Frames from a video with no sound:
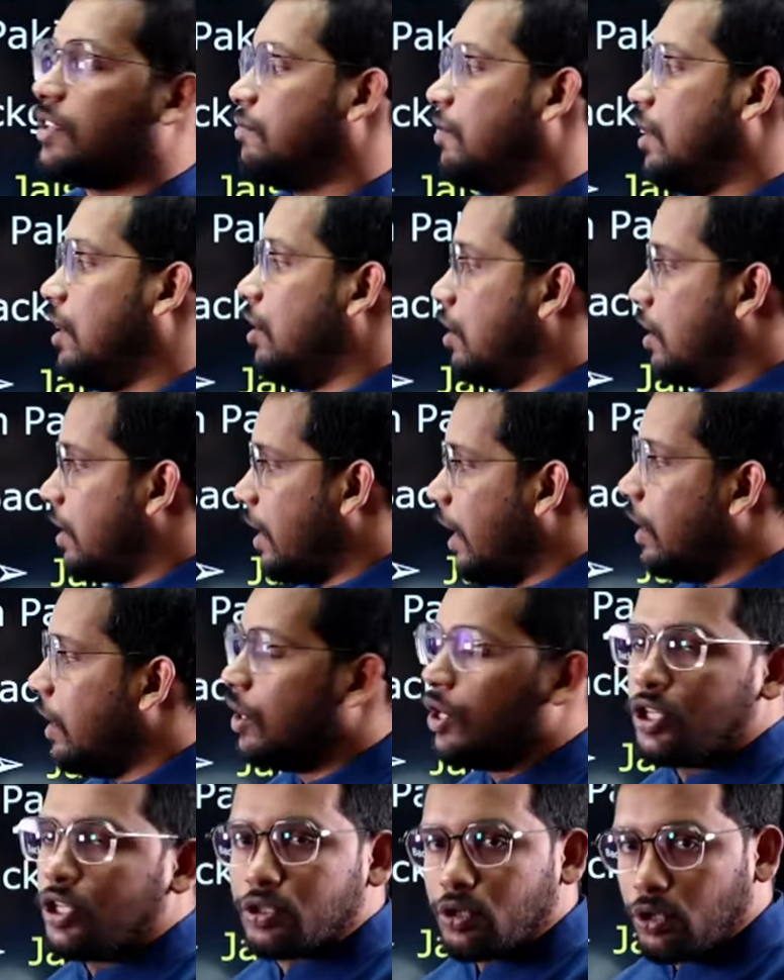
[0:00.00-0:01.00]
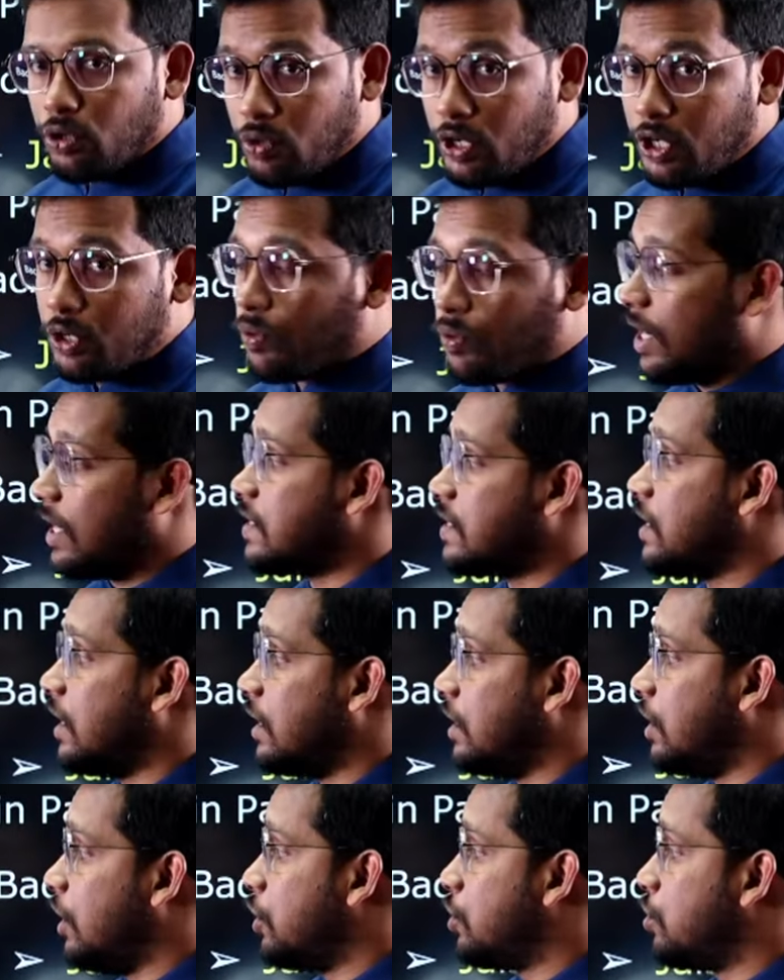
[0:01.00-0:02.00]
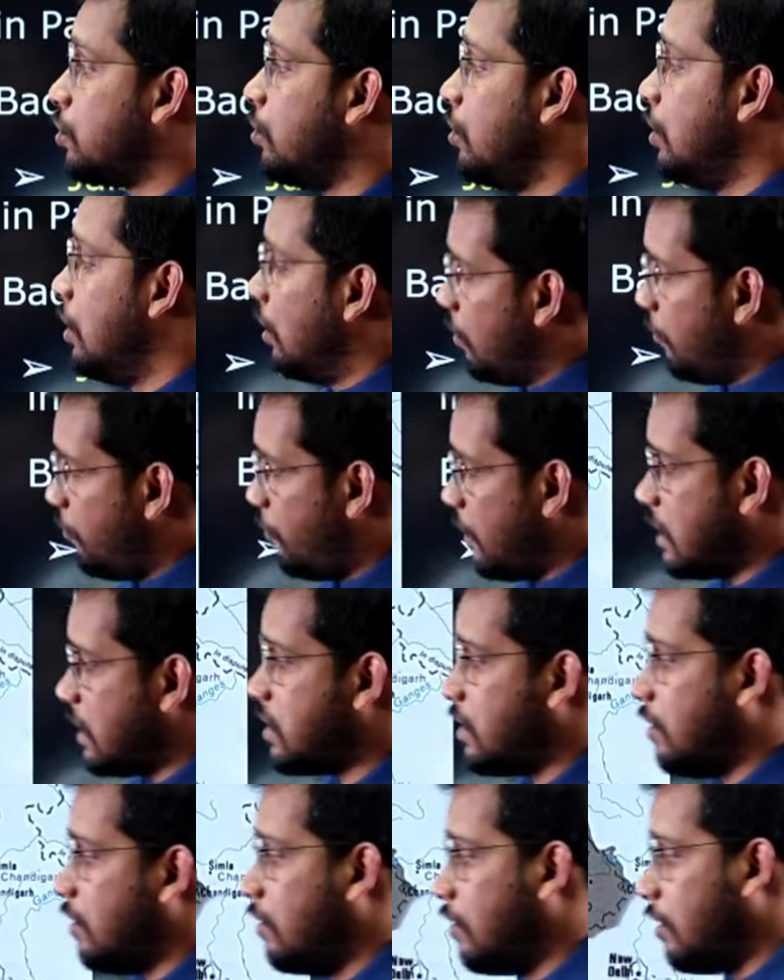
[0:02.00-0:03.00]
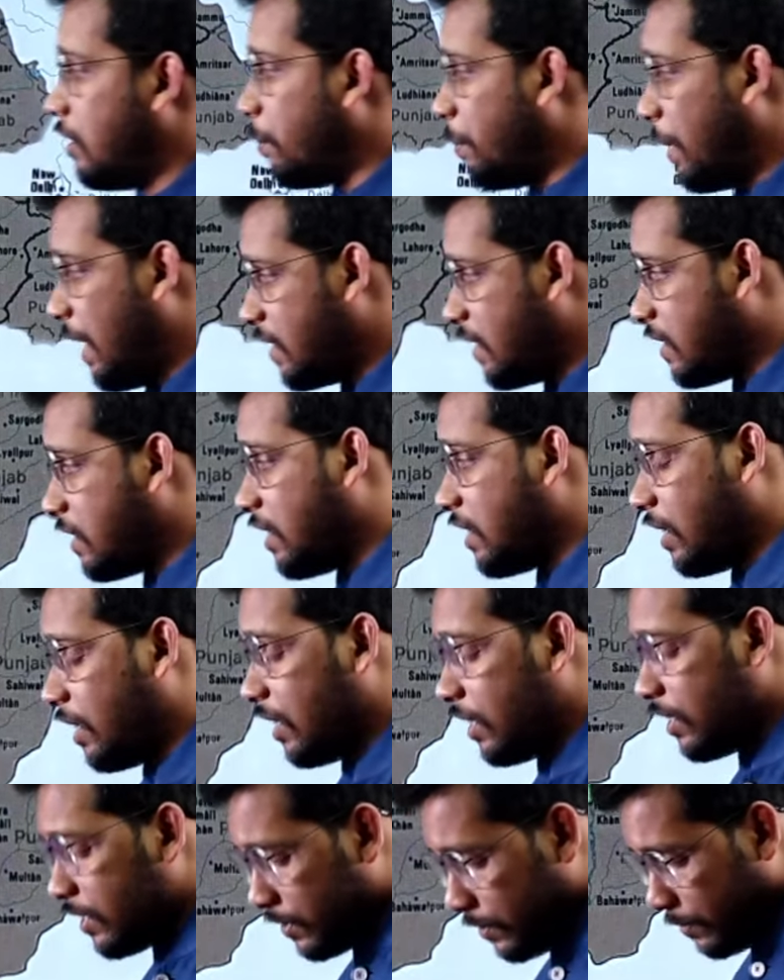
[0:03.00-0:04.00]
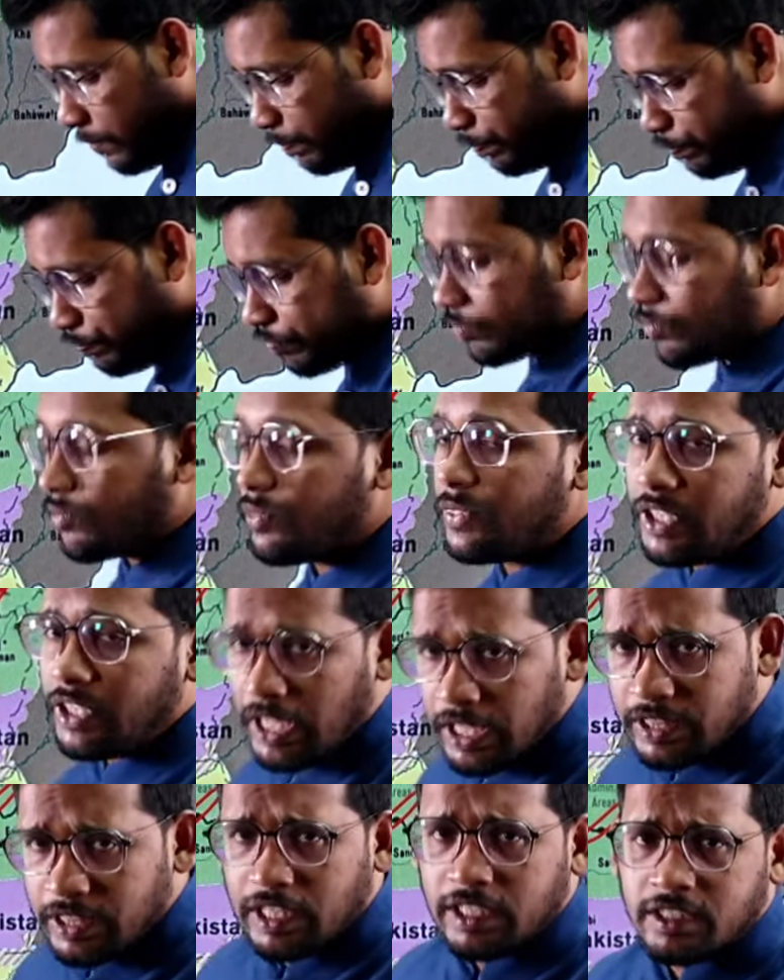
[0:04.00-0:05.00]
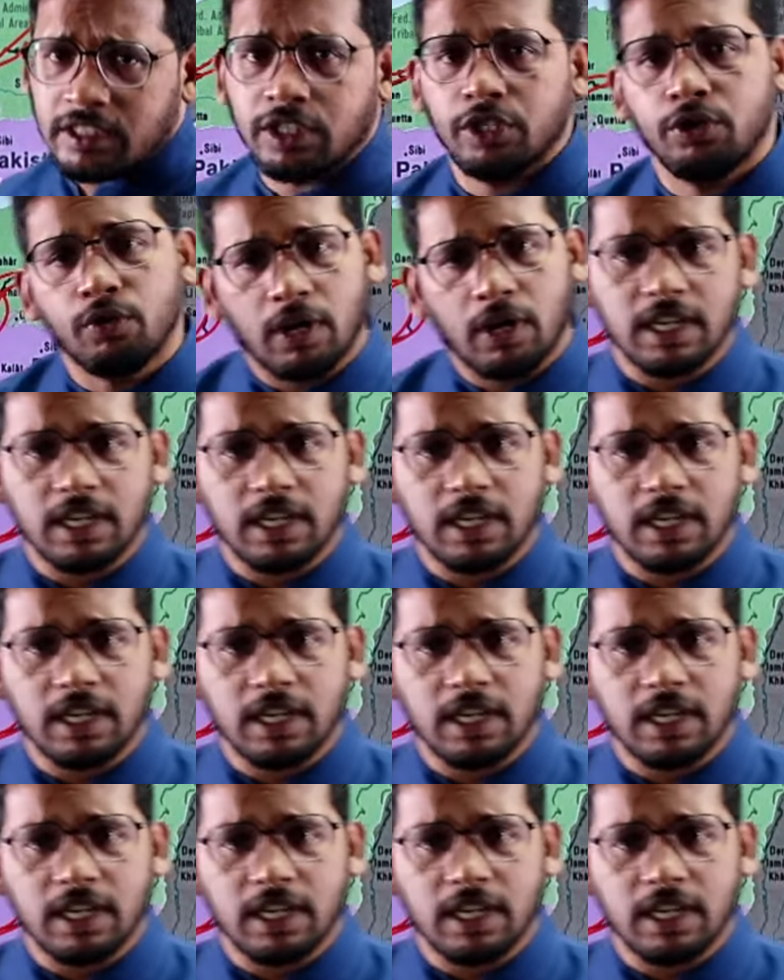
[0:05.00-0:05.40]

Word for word: as well, right? So you need to understand the issue. First, the basic thing is this, you